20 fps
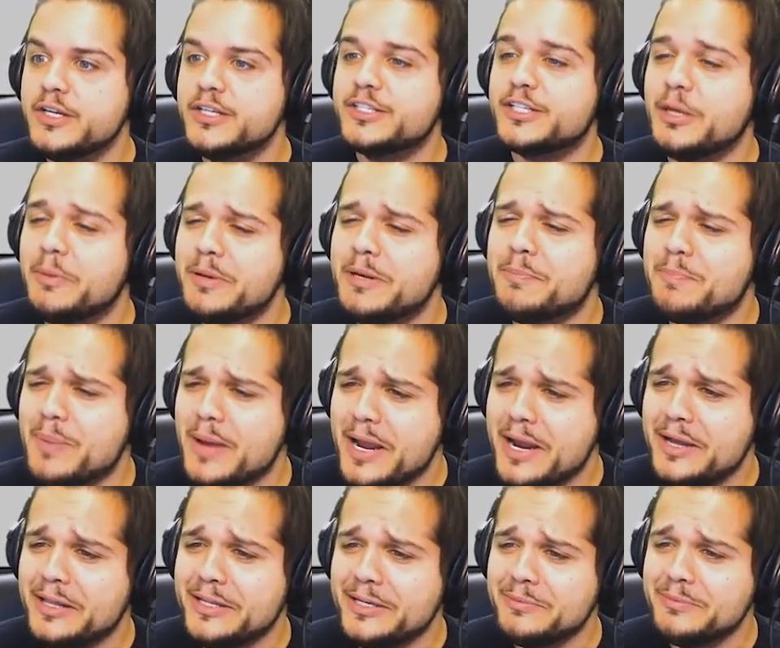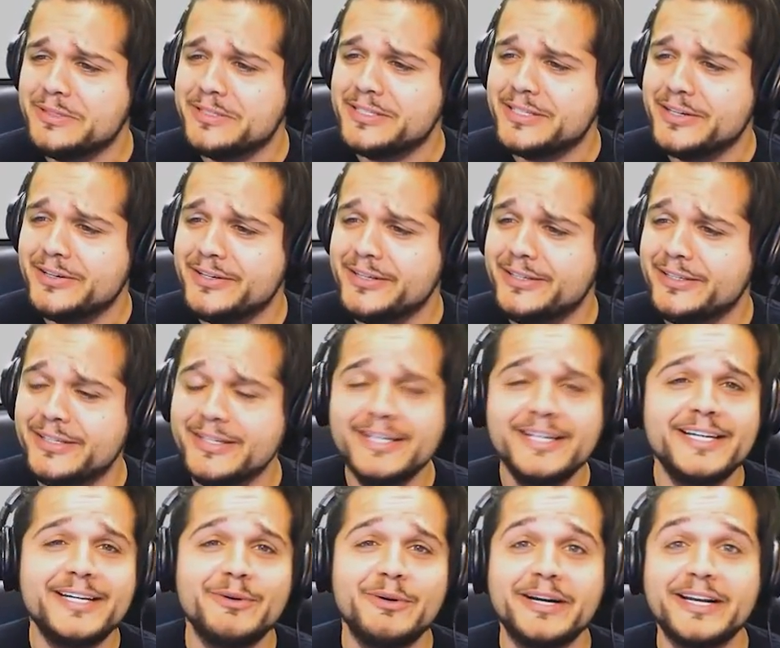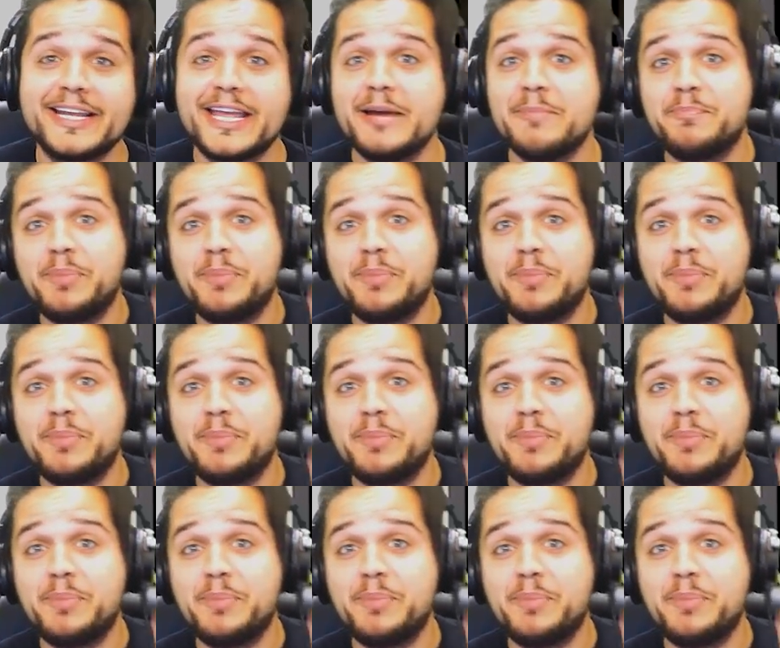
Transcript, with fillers: some impaling material, you wanna get